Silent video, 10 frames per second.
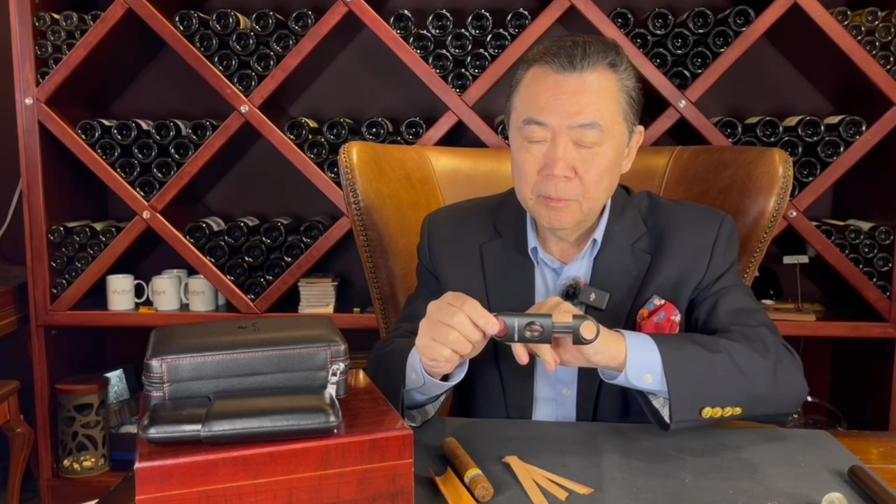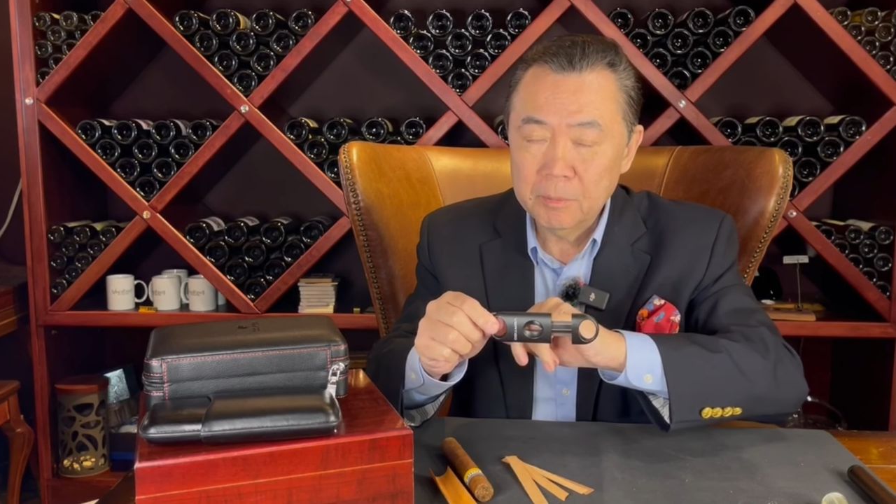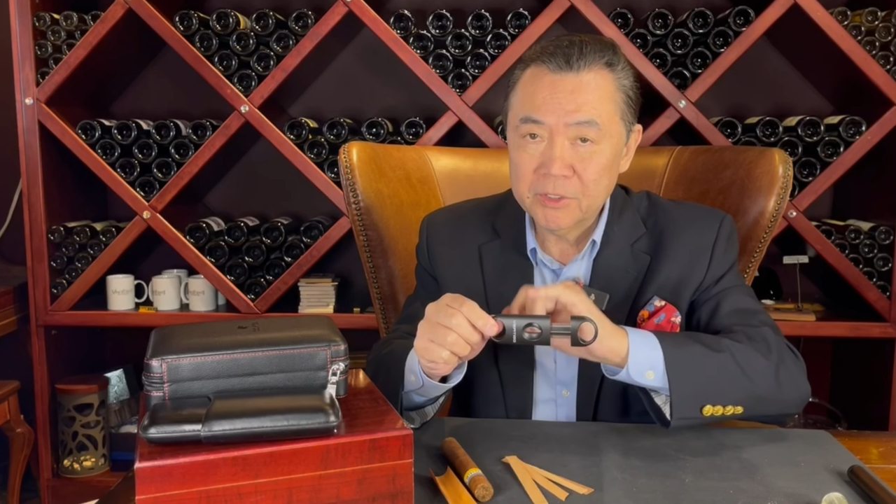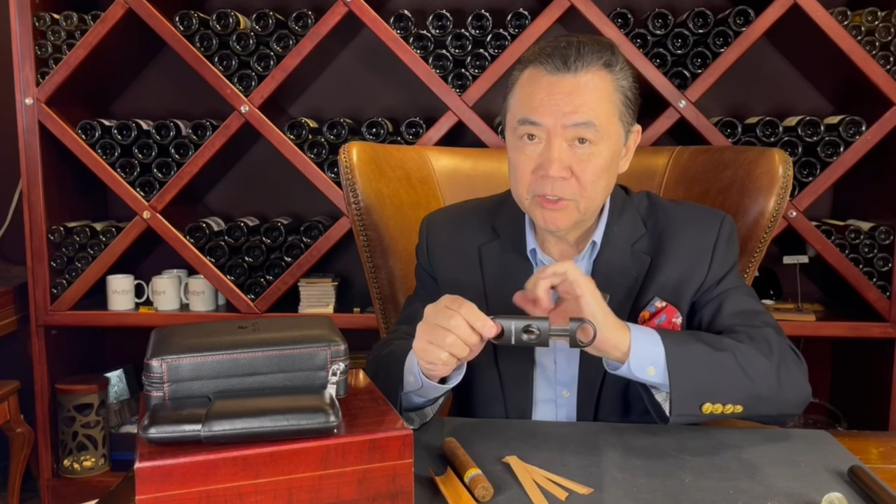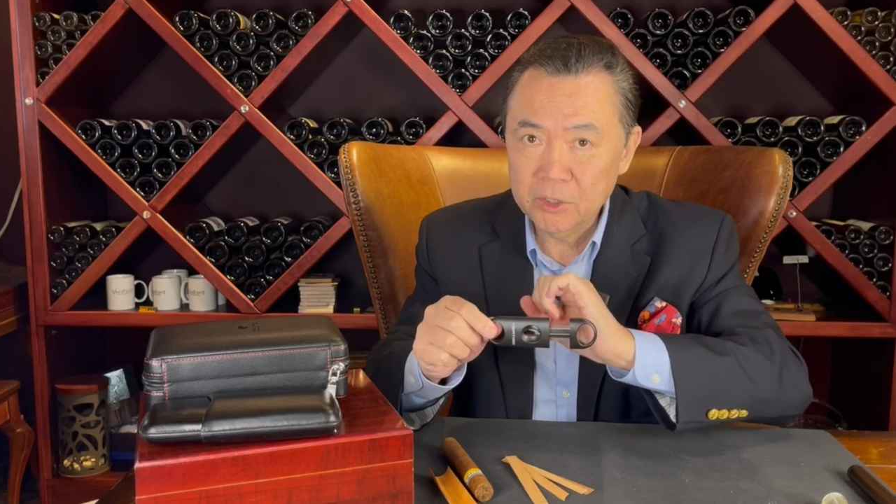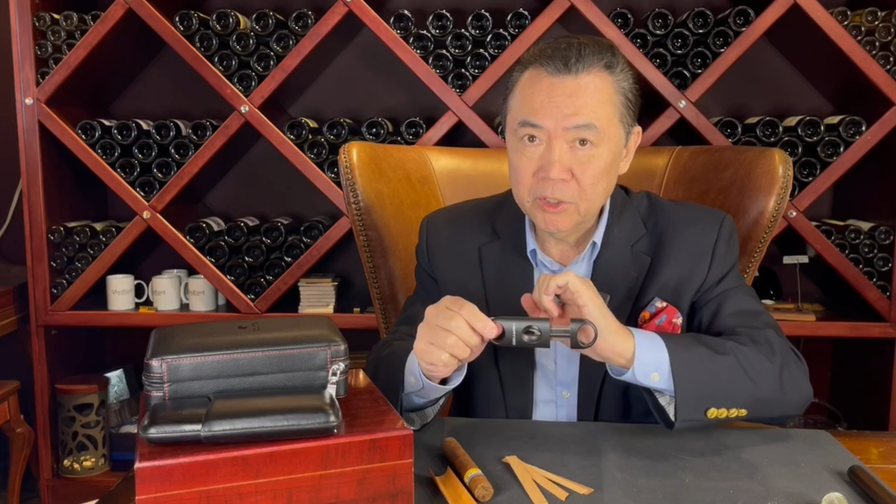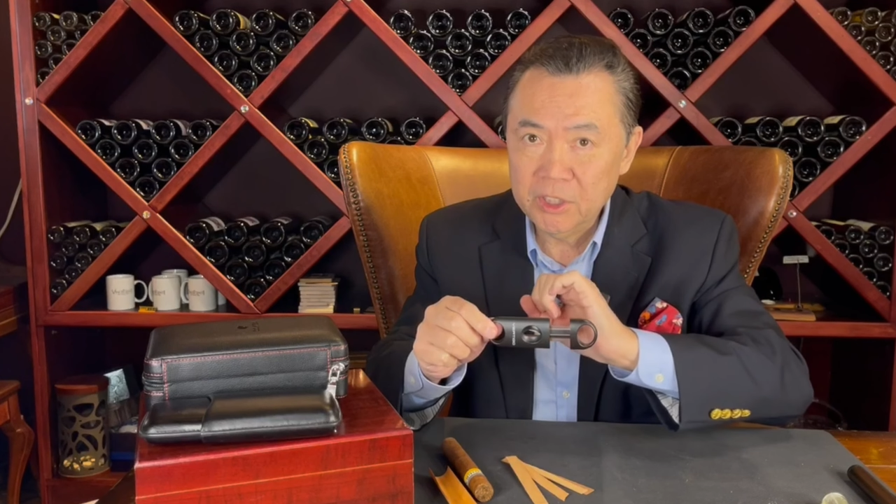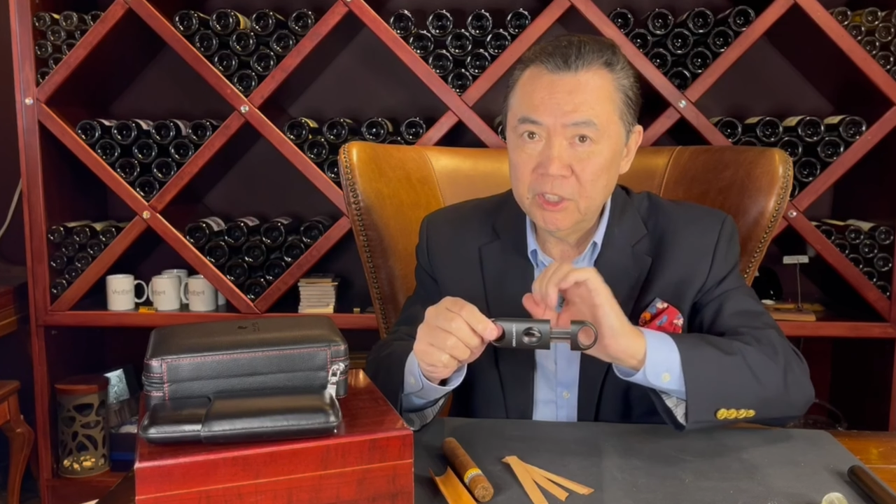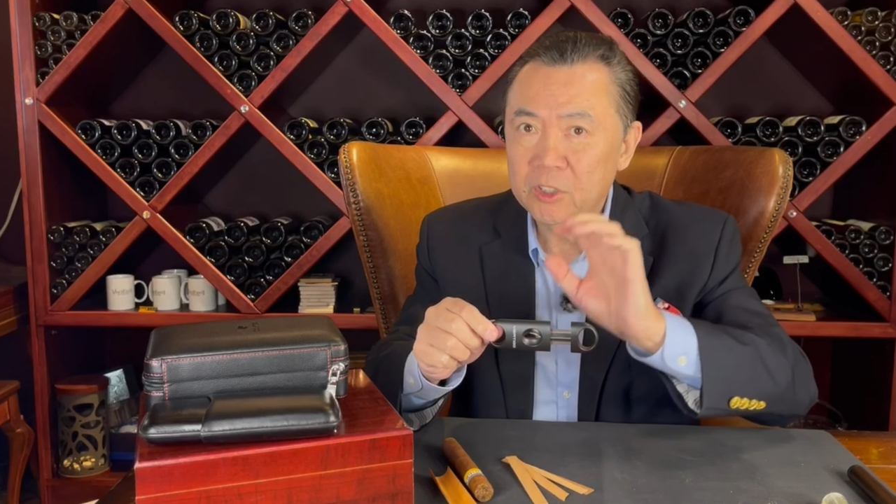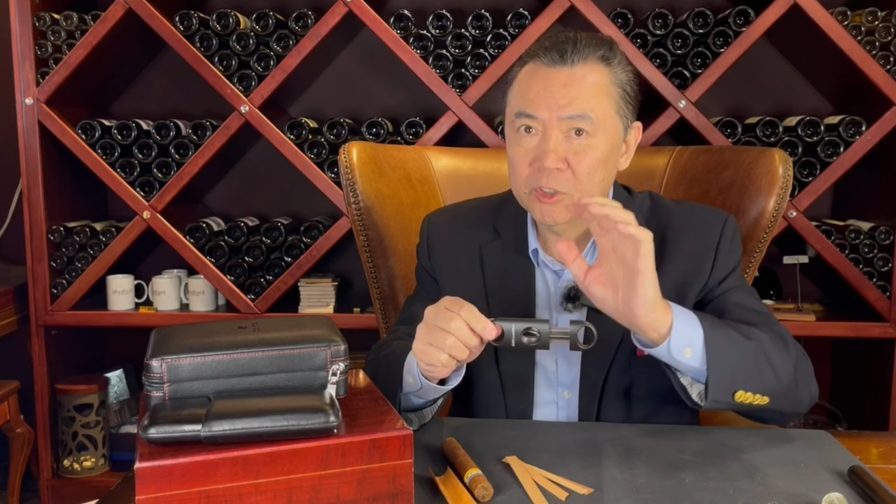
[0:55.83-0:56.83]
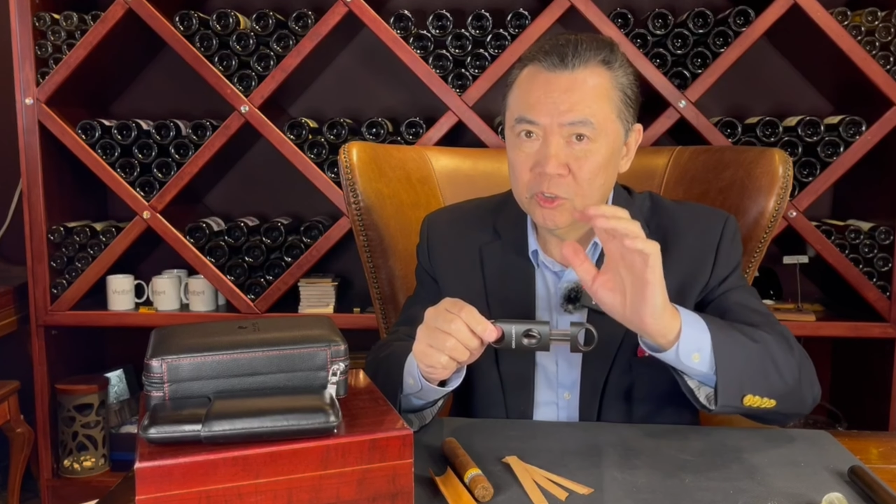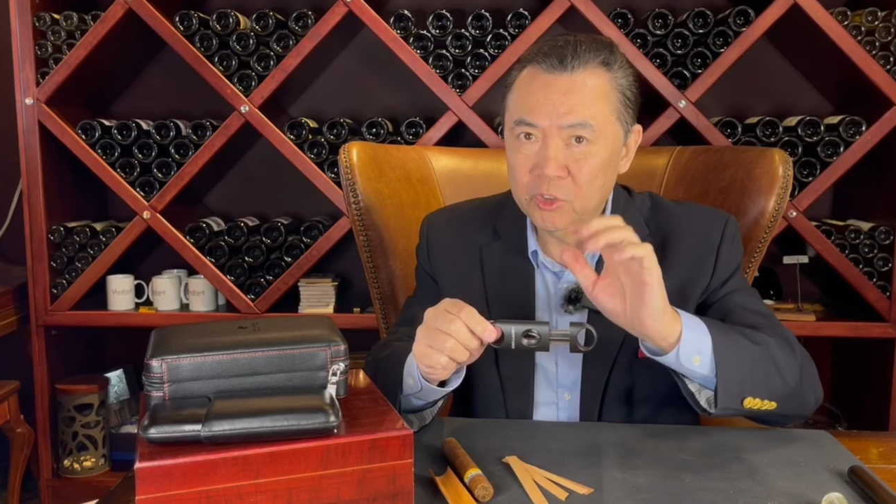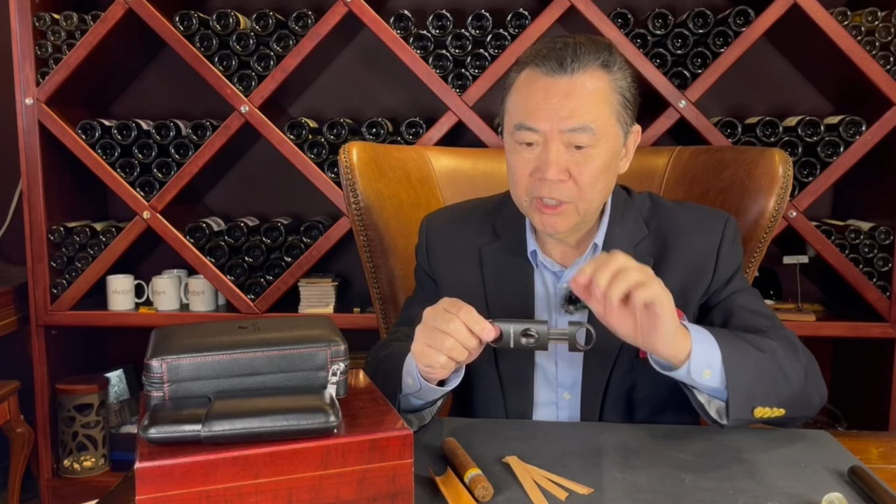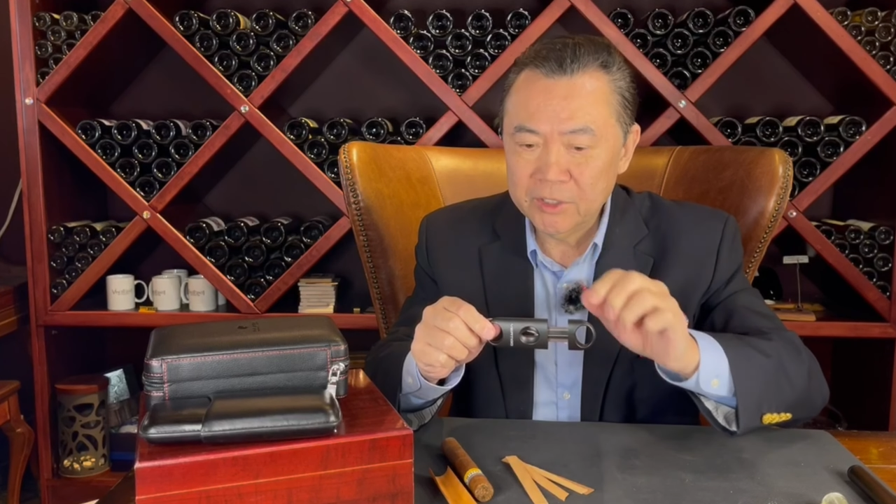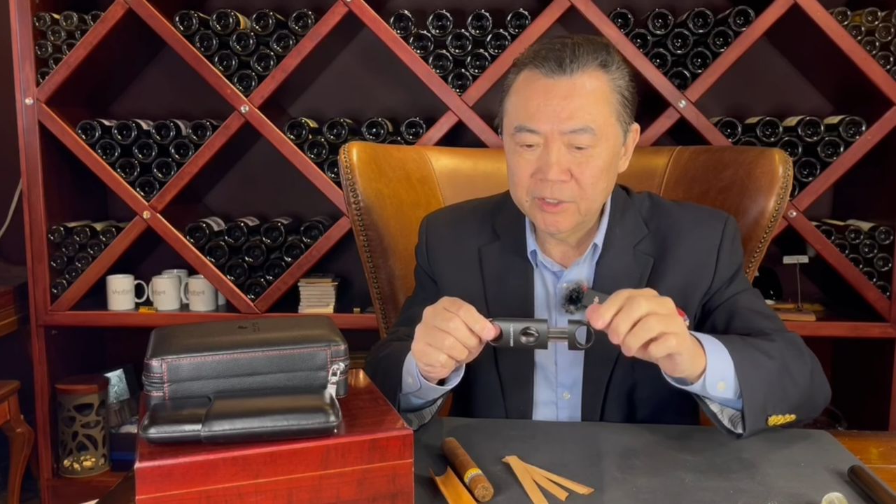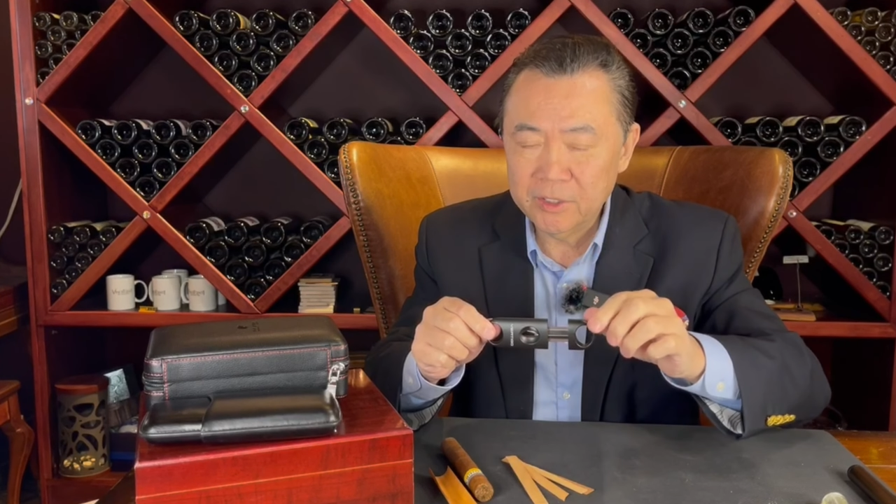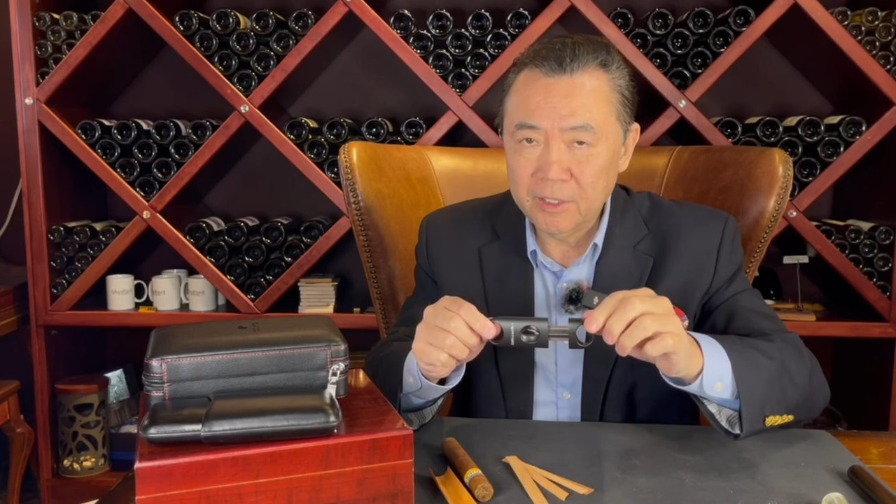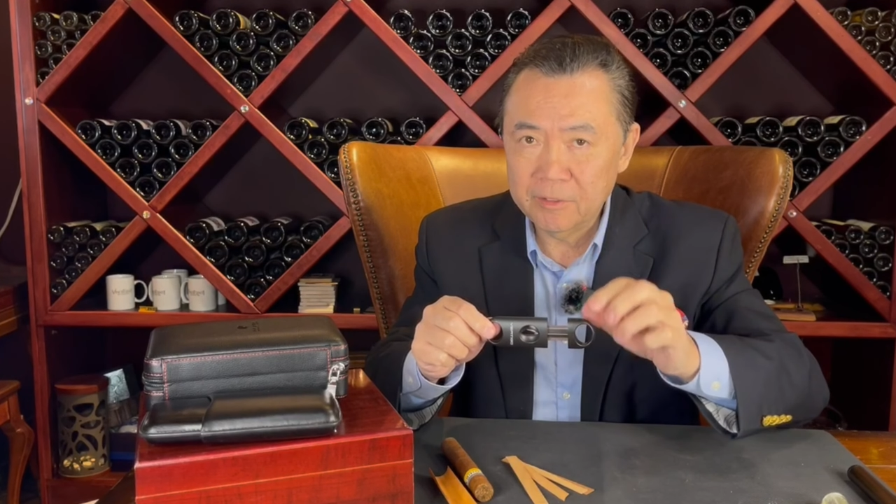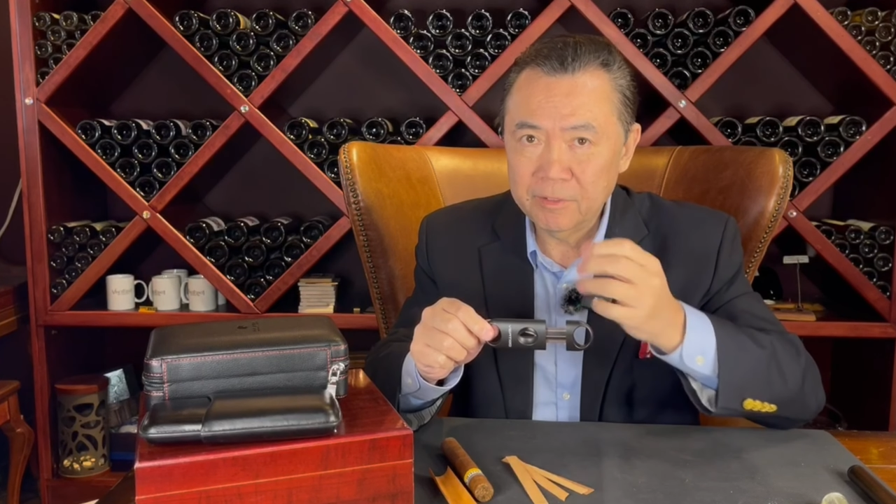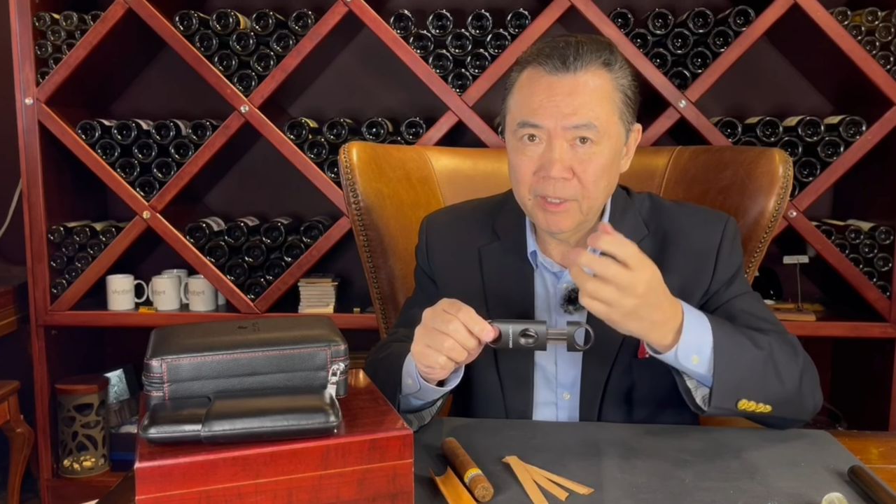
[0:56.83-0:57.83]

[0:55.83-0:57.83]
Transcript: but certainly just enough,